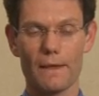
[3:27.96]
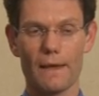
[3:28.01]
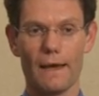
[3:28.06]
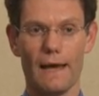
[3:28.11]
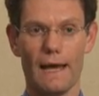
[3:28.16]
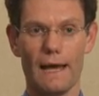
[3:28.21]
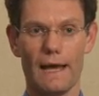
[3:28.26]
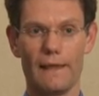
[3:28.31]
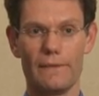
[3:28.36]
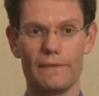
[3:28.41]

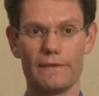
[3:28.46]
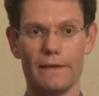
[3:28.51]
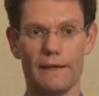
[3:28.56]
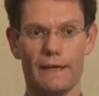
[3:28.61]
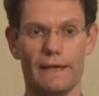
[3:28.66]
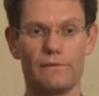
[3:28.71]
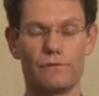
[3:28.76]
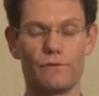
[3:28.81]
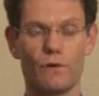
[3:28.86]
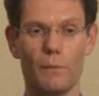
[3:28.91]
And
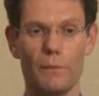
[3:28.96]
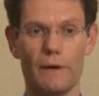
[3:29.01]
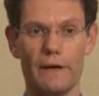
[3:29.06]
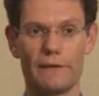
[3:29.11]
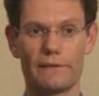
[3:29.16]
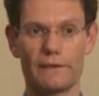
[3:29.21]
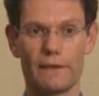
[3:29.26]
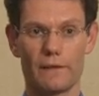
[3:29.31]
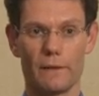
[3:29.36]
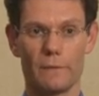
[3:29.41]

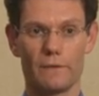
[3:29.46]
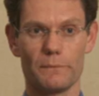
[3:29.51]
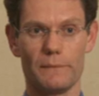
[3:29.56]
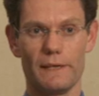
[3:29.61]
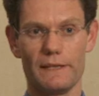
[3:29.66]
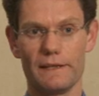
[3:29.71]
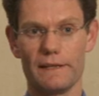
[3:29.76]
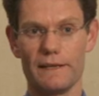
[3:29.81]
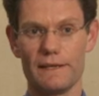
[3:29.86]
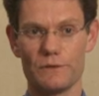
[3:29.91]
Informa, Telecoms and
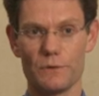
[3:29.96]
Media,